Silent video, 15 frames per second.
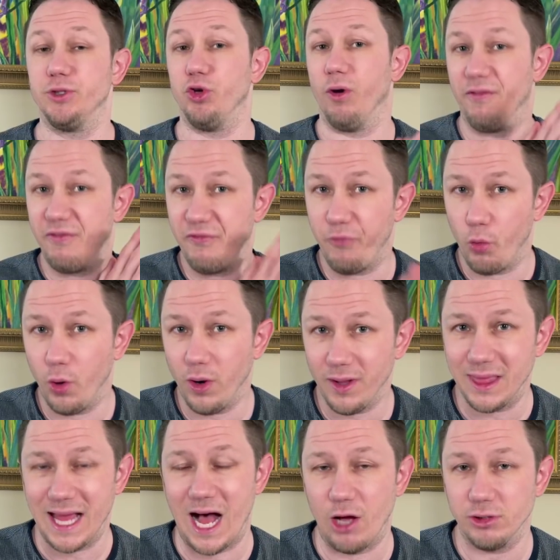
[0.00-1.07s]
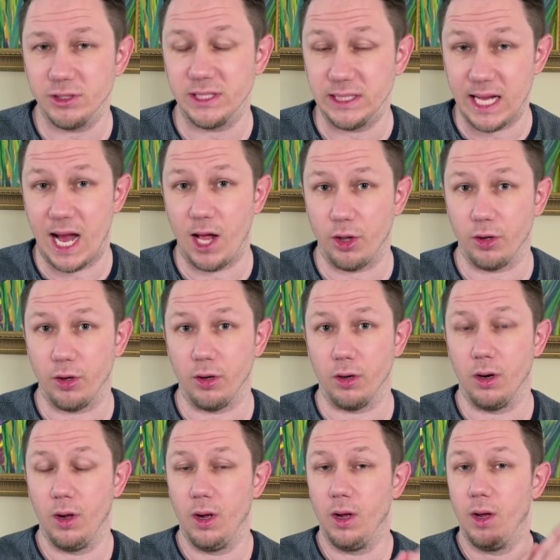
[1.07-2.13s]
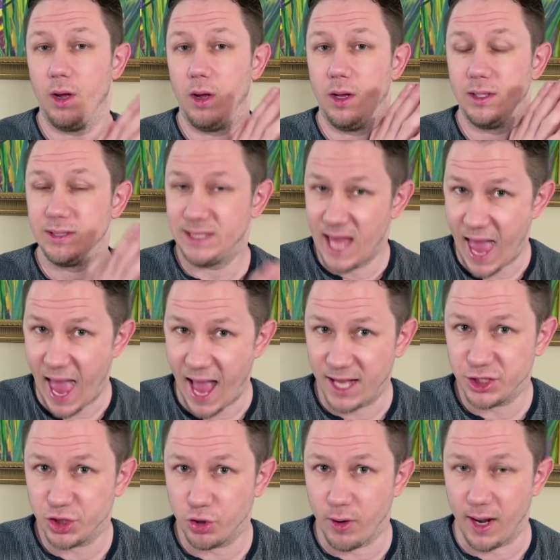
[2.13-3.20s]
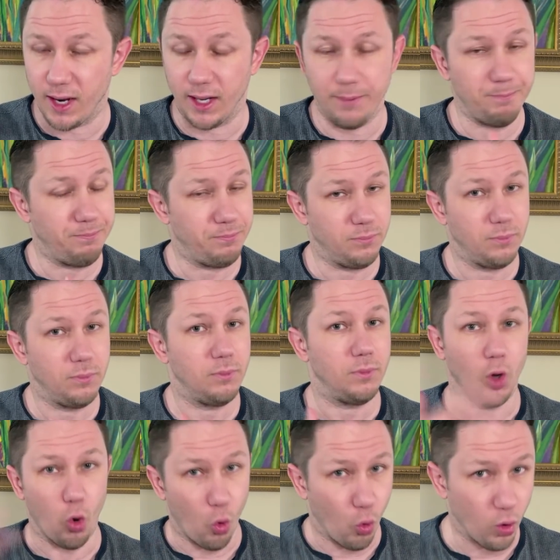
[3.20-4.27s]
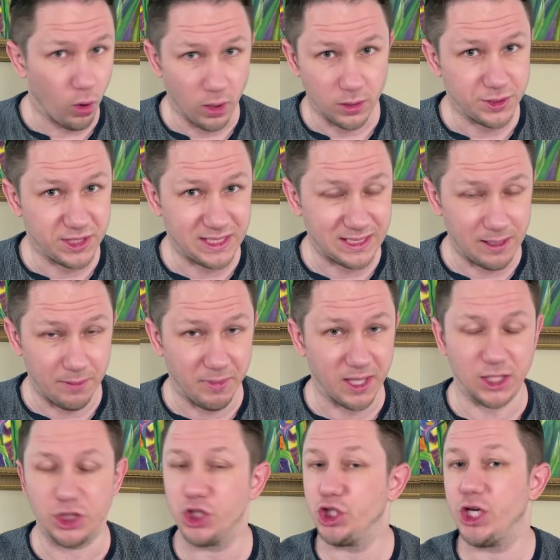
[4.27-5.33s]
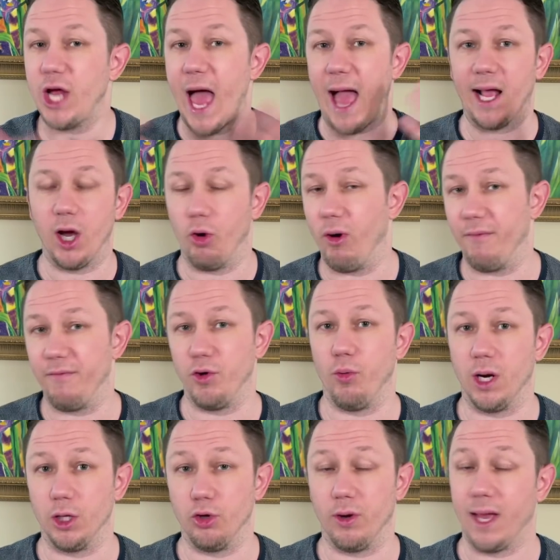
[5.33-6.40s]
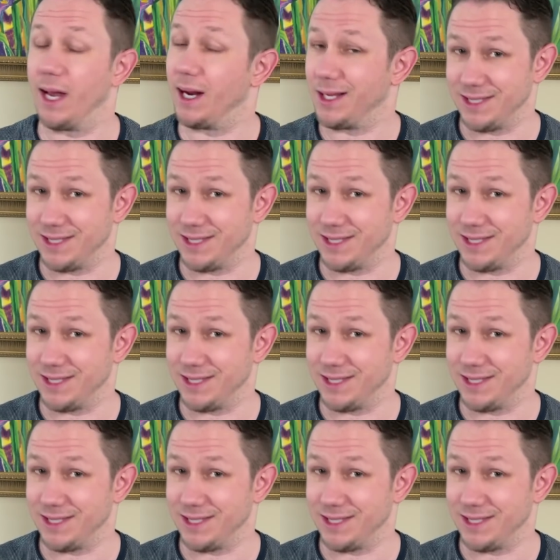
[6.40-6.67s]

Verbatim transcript: to a $4,000 tax credit or stimulus check, however you want to look at it.